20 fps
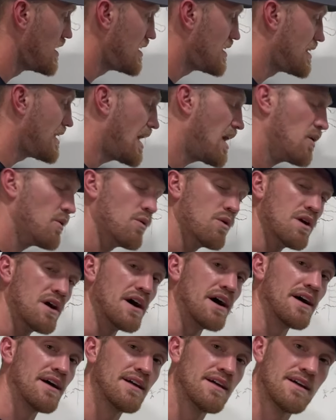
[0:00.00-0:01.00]
Now
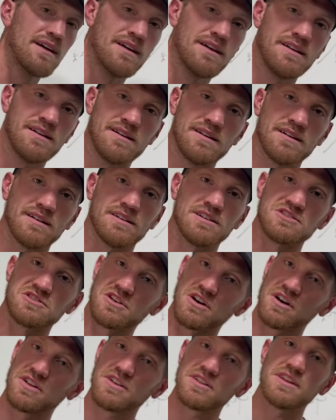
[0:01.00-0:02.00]
what? That's
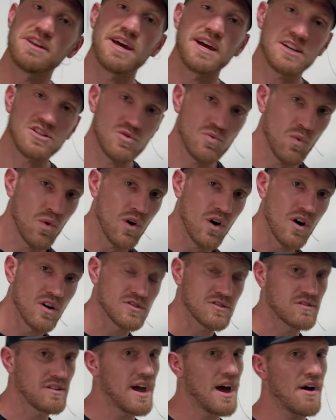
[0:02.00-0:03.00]
on to the next wall.
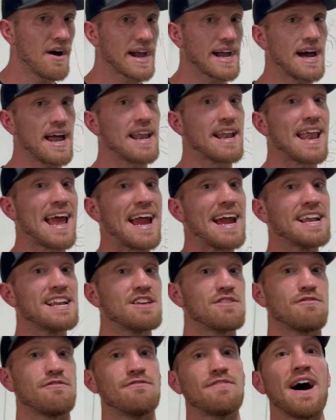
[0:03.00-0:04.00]
So now I got an
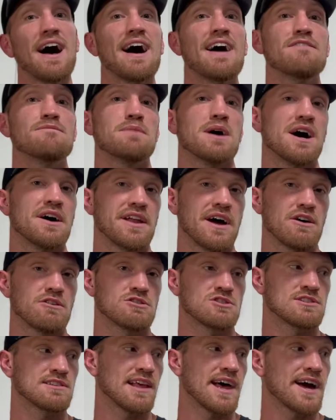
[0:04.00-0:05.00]
85-mile-an-hour
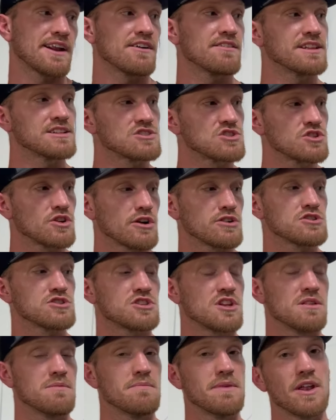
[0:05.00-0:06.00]
slider that starts
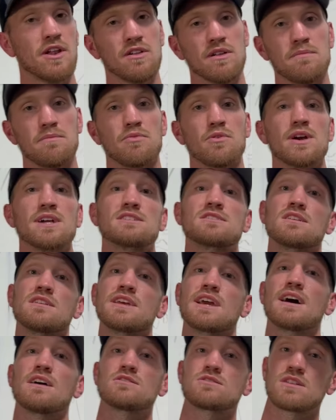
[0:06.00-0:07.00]
to the middle and breaks to
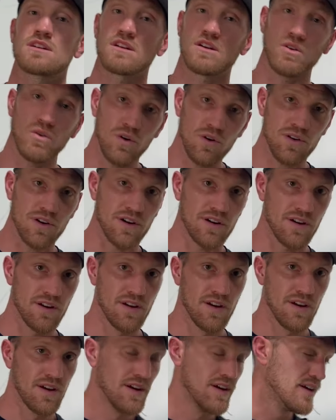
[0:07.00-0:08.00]
the outside corner.
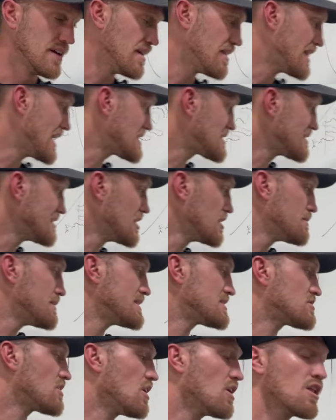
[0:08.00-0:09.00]
That's a little
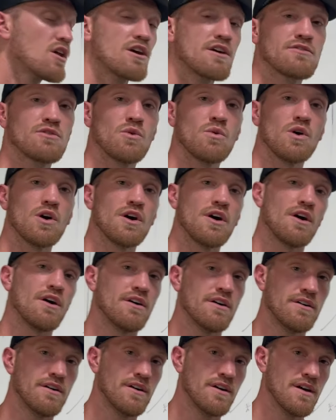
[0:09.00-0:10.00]
bit taller of a
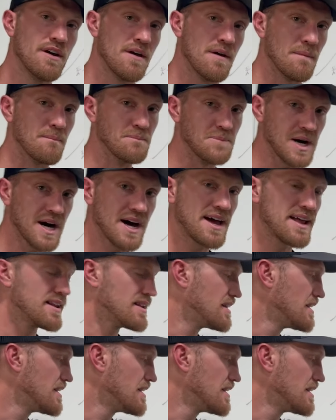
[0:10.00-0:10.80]
wall, but